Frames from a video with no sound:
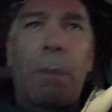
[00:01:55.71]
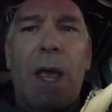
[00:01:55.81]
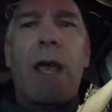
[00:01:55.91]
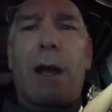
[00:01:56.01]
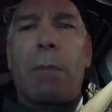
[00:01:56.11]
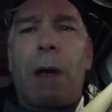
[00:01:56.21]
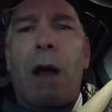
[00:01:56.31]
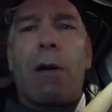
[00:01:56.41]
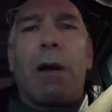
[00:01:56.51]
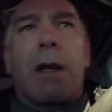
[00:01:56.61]
in
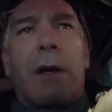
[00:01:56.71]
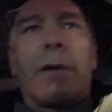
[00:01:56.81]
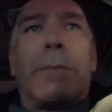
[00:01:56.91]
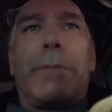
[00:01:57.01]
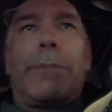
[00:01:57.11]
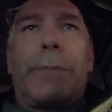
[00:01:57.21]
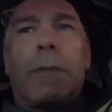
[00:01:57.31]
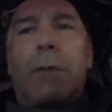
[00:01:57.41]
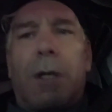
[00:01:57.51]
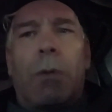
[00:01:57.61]
America.
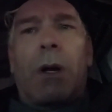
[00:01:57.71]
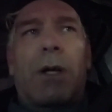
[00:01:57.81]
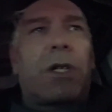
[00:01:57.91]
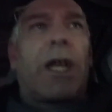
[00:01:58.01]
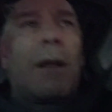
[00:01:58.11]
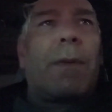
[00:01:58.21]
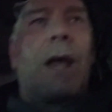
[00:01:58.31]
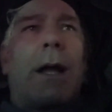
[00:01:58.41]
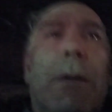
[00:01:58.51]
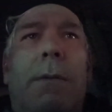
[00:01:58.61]
Do you understand
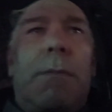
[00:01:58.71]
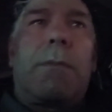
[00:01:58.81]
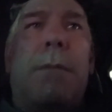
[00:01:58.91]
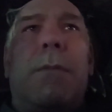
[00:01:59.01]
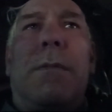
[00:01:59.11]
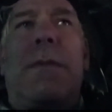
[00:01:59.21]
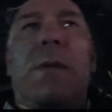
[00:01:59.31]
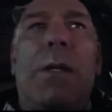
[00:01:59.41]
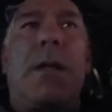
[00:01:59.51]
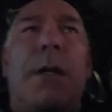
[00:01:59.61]

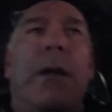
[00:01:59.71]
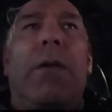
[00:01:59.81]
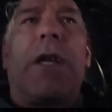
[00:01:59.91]
that?